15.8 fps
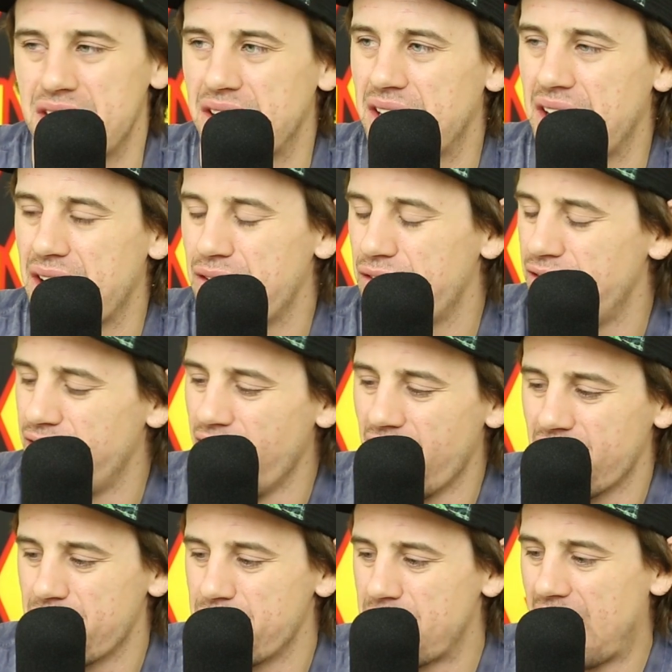Like,
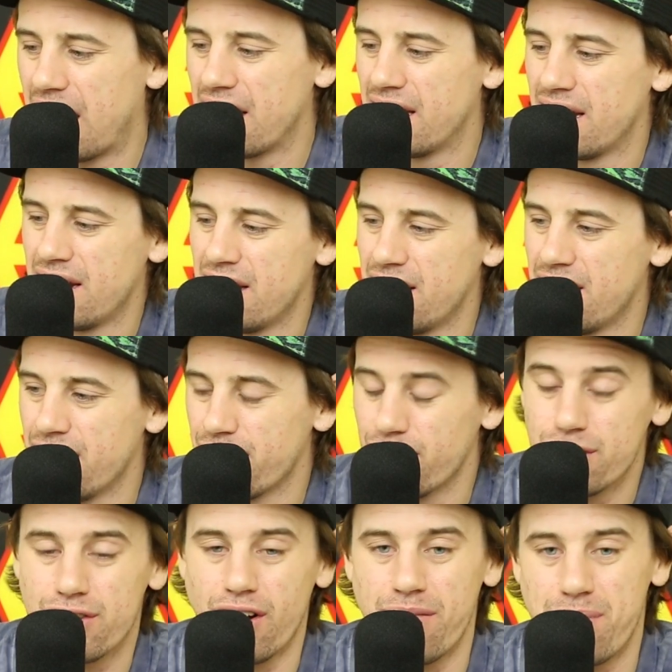fuck, man.
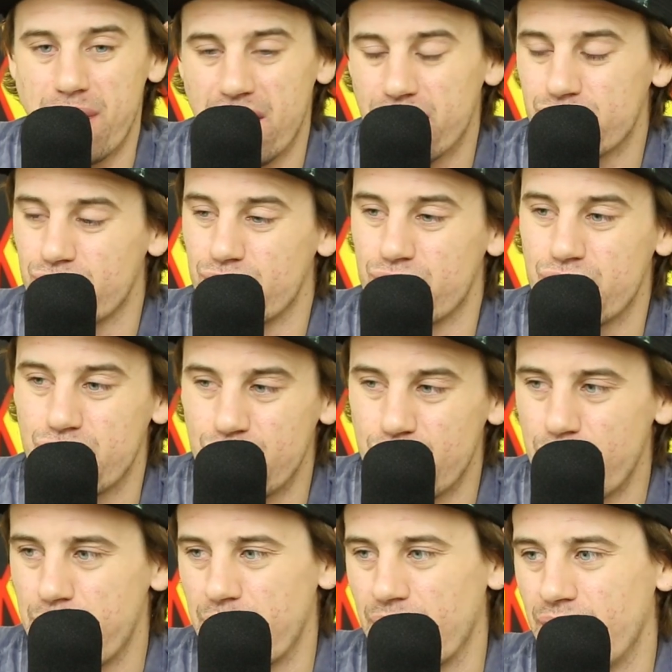First off, pedos are
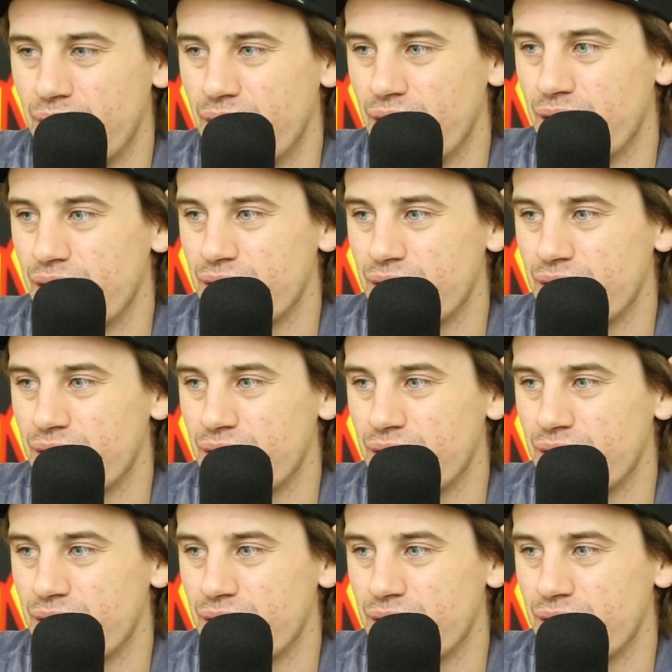stupid.